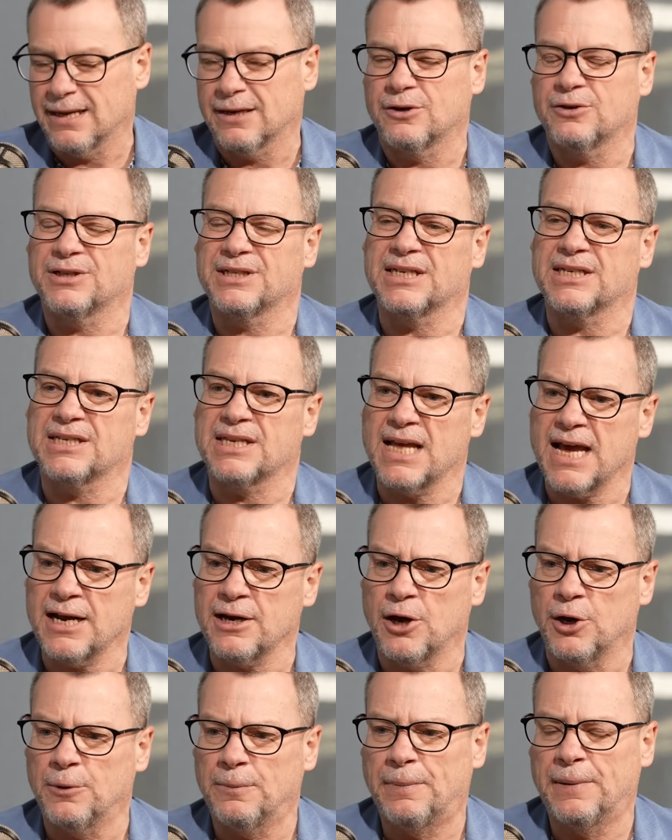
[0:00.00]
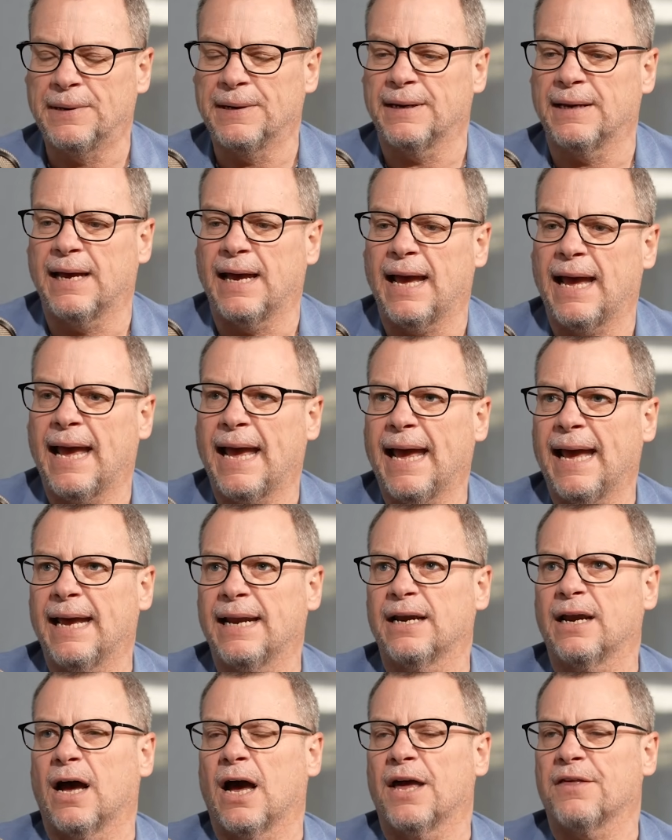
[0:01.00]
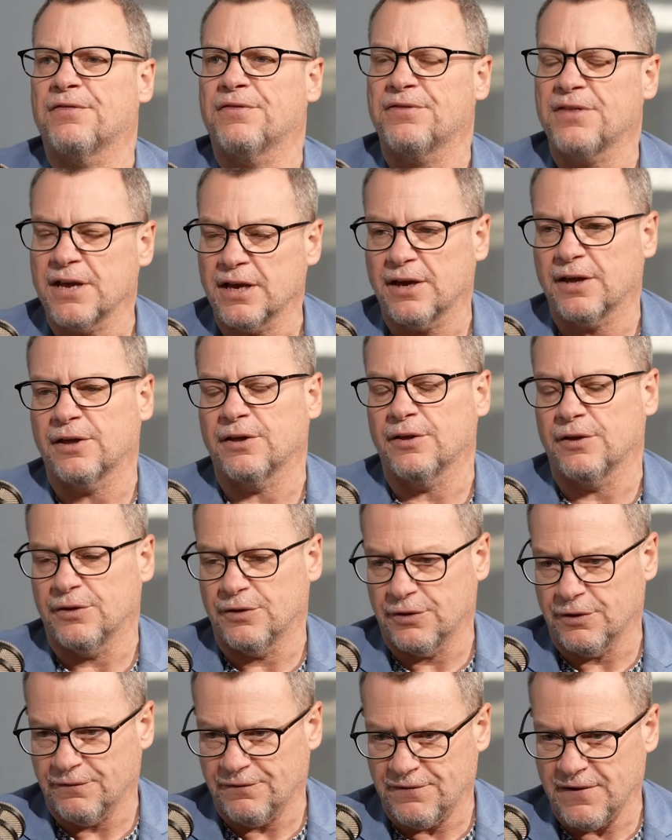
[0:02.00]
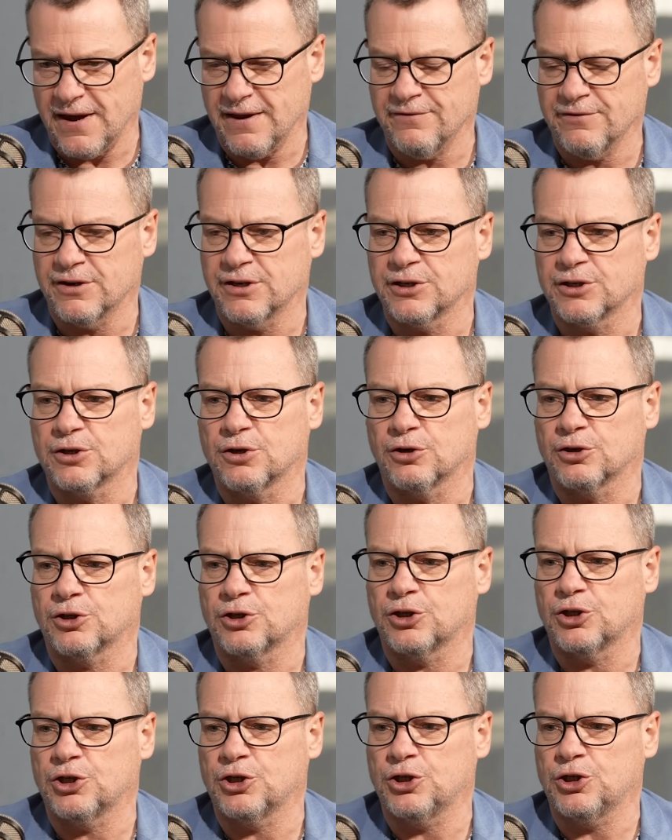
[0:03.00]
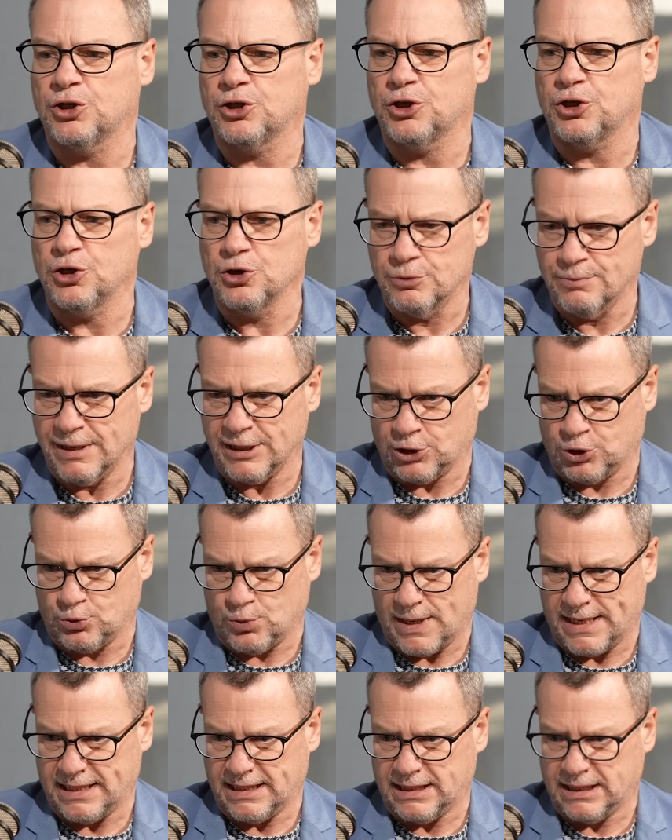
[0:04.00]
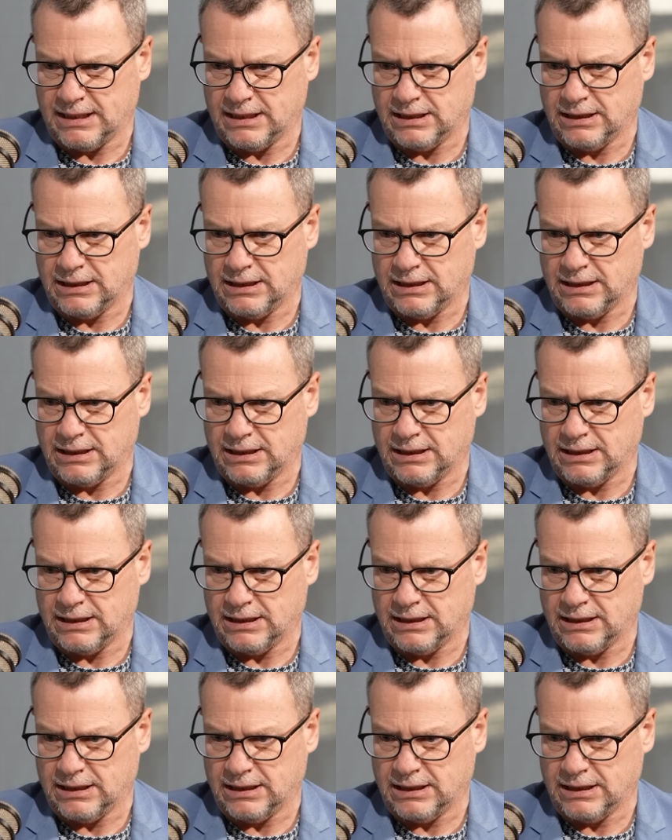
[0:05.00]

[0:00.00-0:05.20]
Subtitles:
because it's that open, and I think the favourite has got too much weight.